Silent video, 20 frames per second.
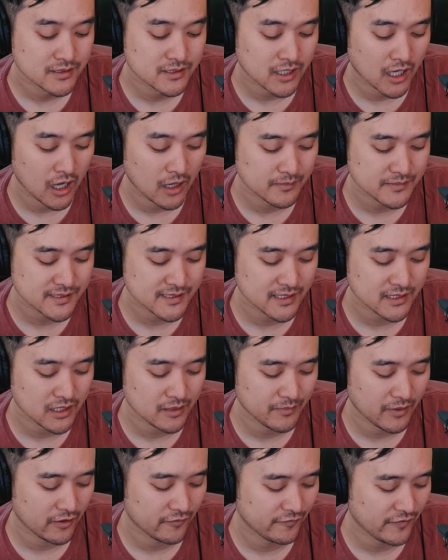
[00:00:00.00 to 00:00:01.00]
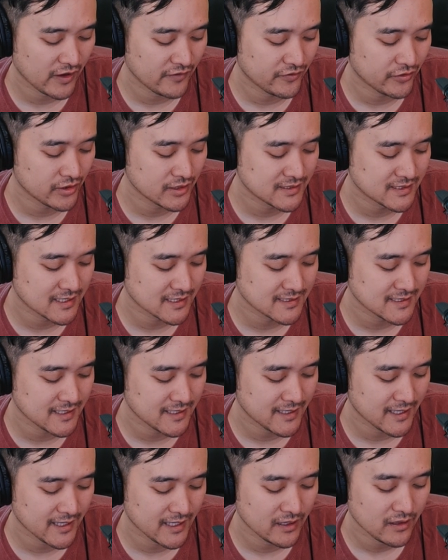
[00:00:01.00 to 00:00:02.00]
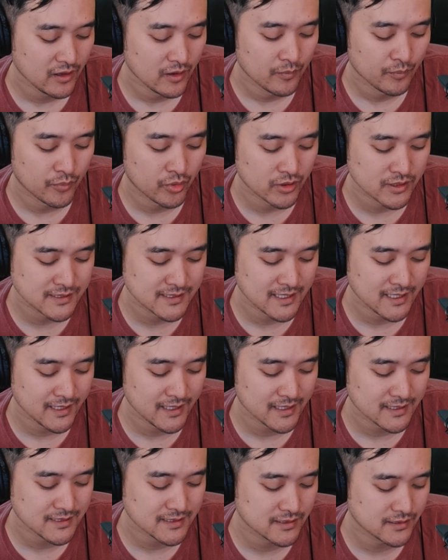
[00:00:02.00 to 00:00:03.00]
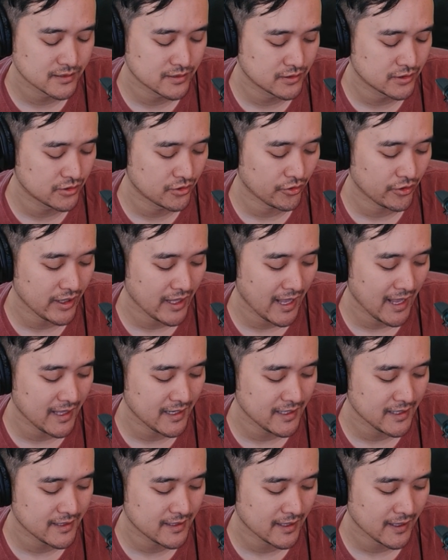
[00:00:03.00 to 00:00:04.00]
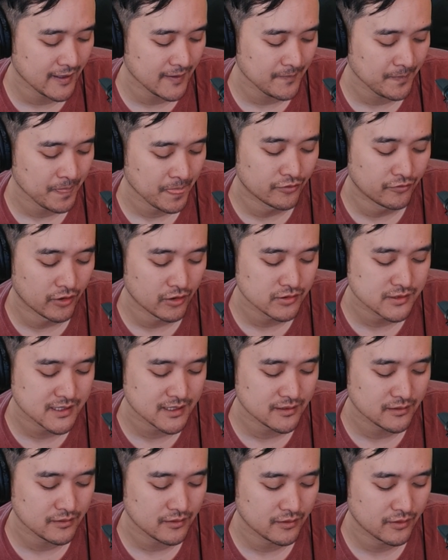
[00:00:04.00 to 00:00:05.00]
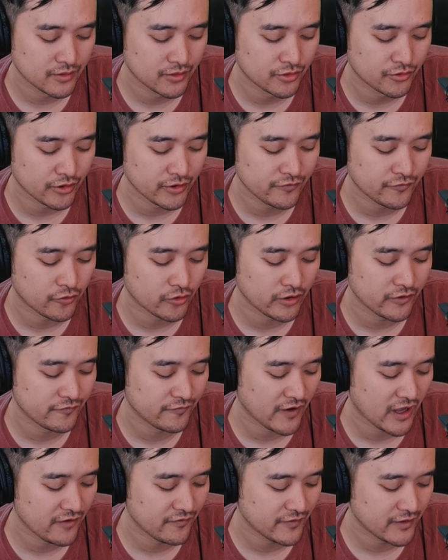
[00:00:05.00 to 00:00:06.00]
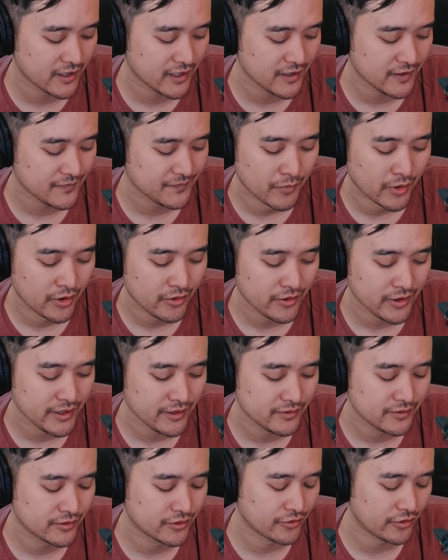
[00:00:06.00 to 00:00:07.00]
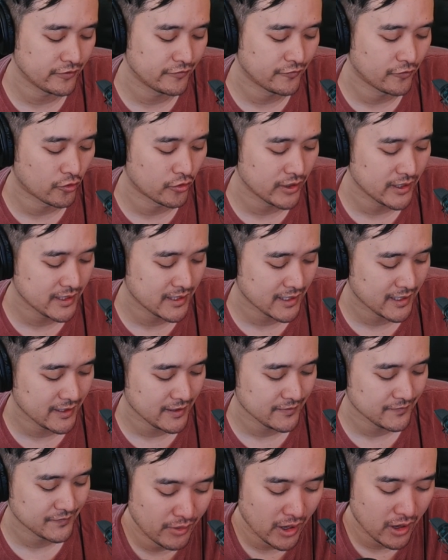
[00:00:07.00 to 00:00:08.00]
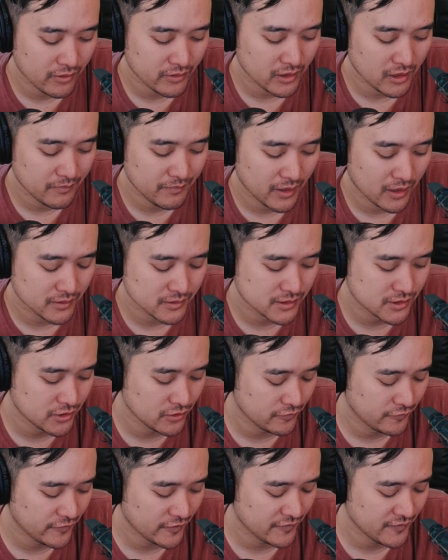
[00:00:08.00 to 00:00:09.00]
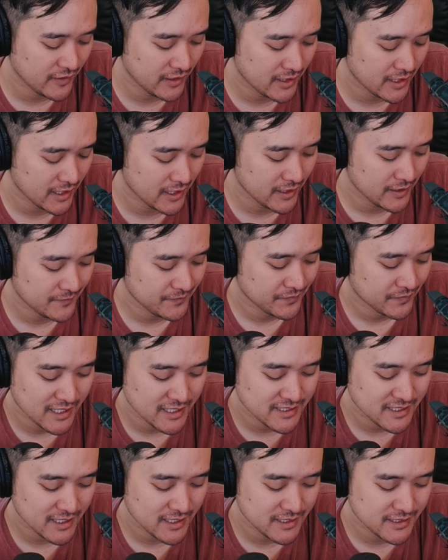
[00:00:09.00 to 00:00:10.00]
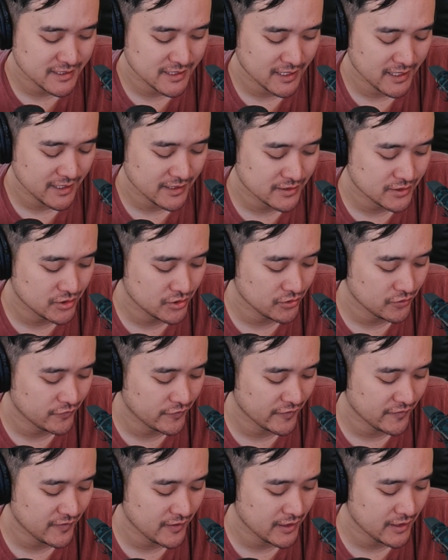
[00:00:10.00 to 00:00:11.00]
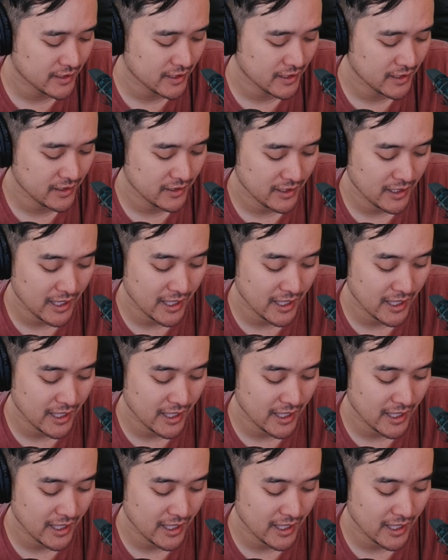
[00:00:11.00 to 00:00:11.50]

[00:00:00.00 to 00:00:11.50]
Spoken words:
Thompson about 560k. Porzingis 380k. DeRozan 345k. Murray 340k. Brown about 250k. JJJ 250k.